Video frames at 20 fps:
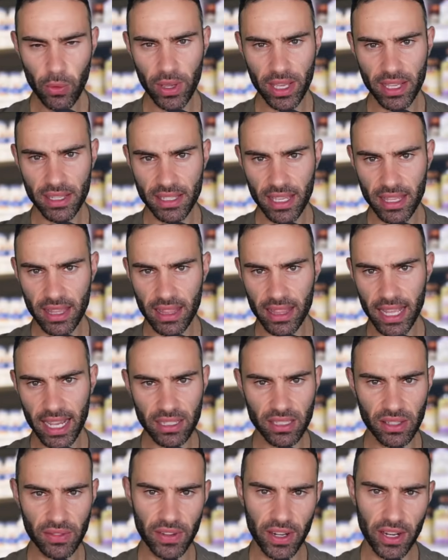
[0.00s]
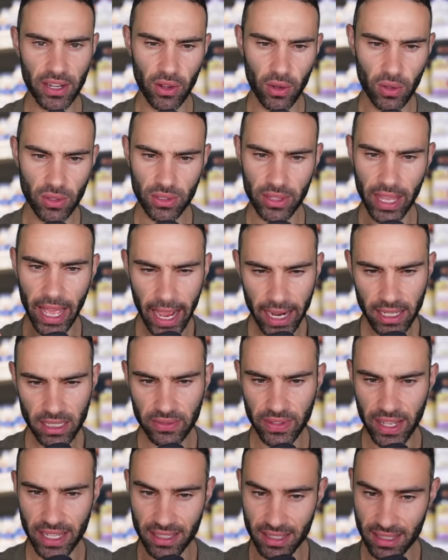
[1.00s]
we can see that lactoferrin also
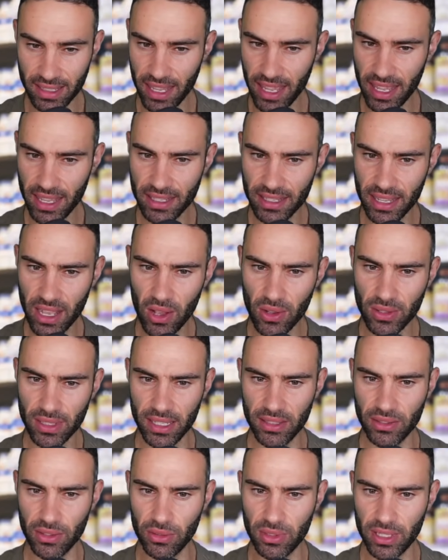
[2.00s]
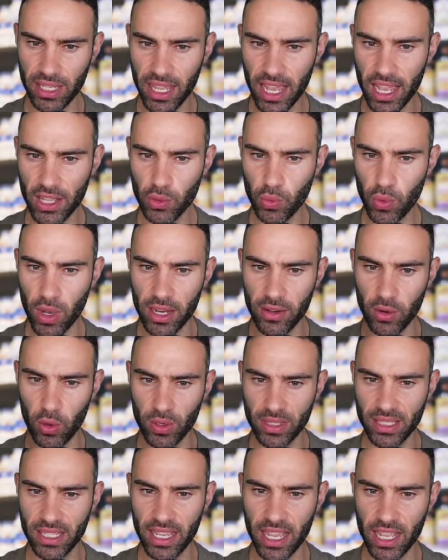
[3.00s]
activates T cells into T H one
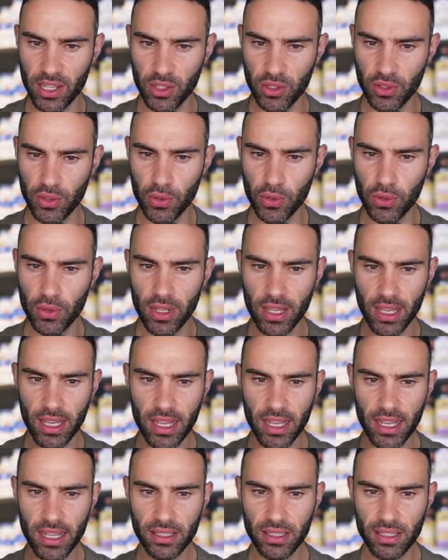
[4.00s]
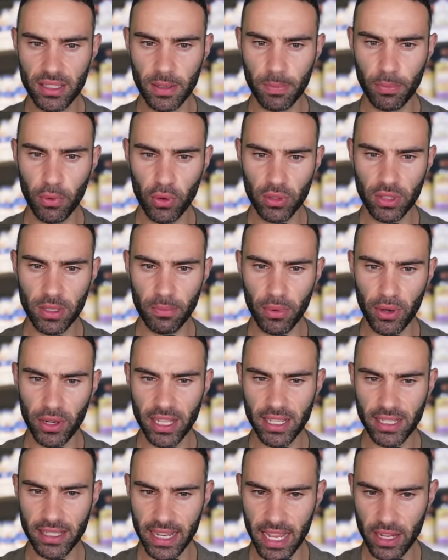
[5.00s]
or T H two to support the
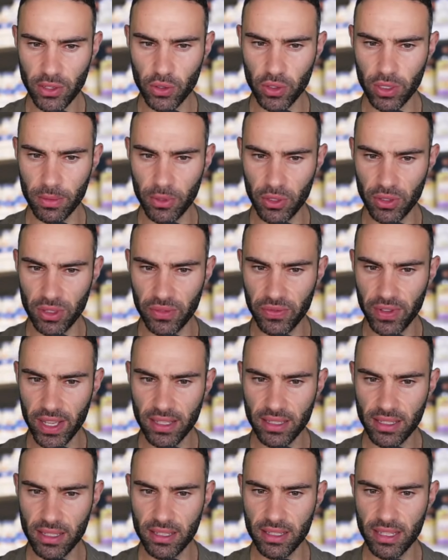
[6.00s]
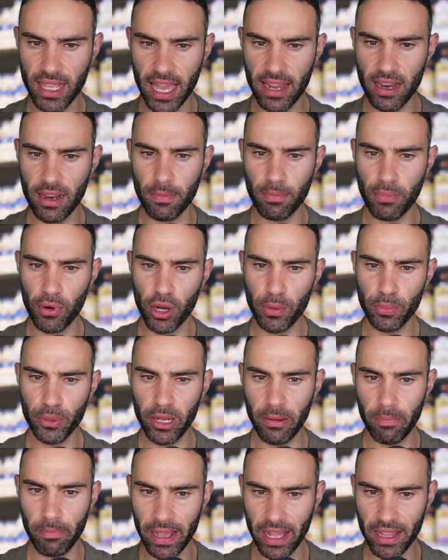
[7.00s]
body's natural immune defenses and an
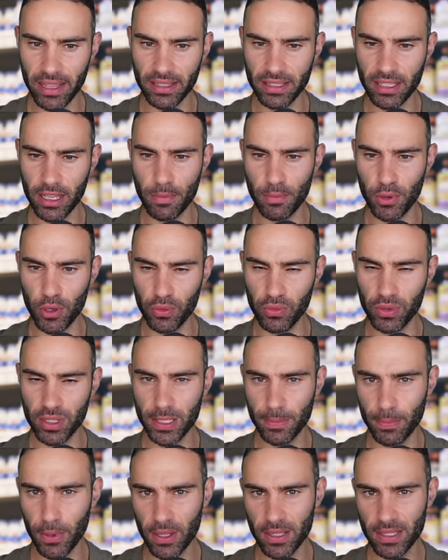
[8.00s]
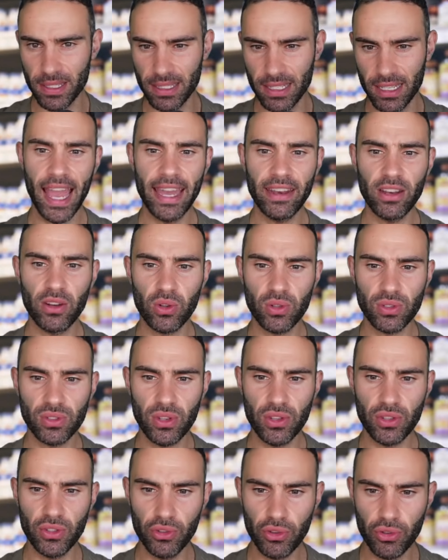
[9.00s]
appropriate balanced immune response. And it
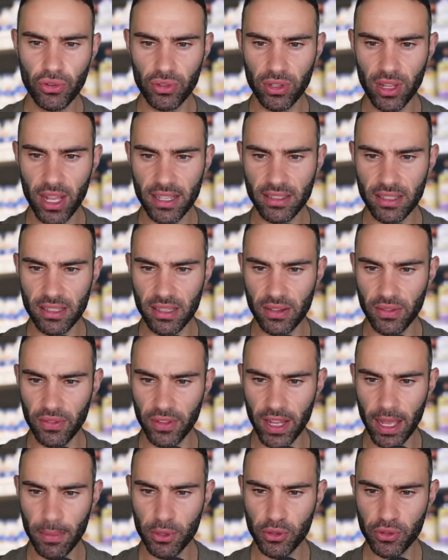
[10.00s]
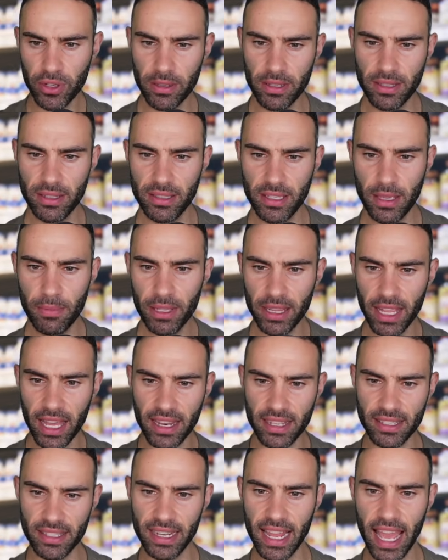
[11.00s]
also neutralizes inflammatory
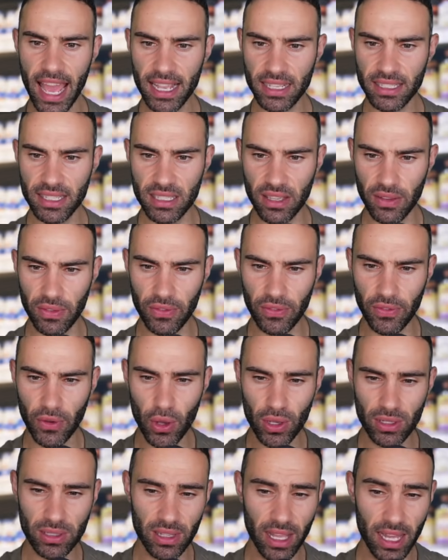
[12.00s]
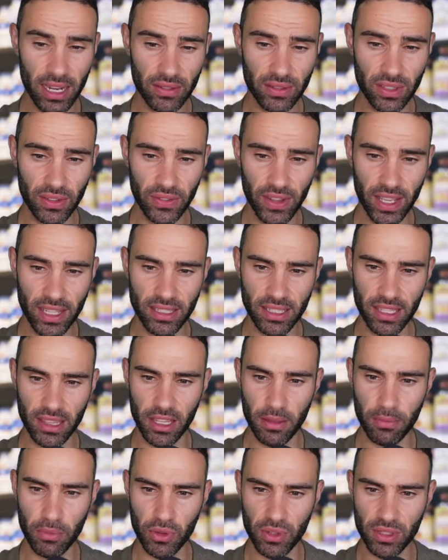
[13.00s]
stimulators and acts as a first line of defense in
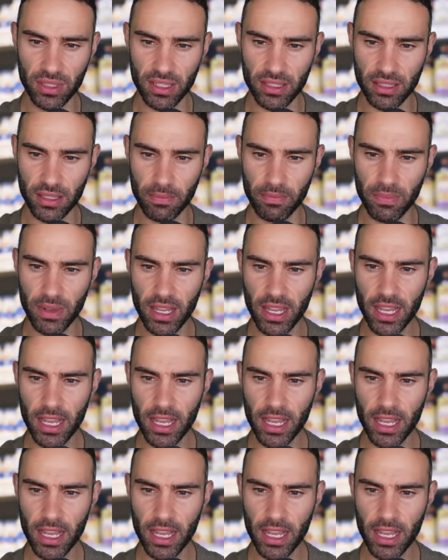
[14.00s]
the immune system